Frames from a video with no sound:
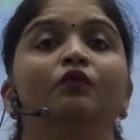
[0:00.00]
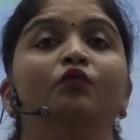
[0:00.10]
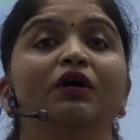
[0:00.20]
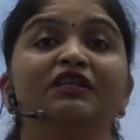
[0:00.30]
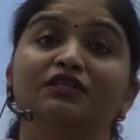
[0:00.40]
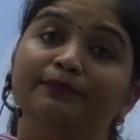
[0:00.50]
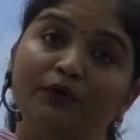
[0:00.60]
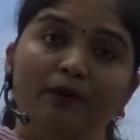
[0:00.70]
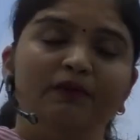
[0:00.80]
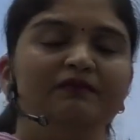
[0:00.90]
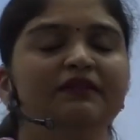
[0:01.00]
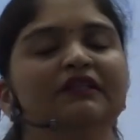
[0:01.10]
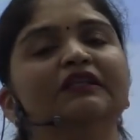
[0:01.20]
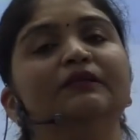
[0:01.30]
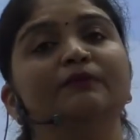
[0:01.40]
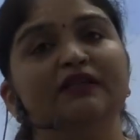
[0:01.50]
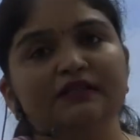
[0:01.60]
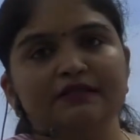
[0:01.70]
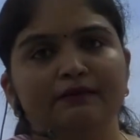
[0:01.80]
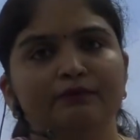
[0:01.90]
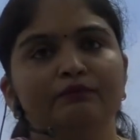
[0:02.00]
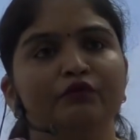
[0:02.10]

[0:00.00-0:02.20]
What is the problem within liberalism?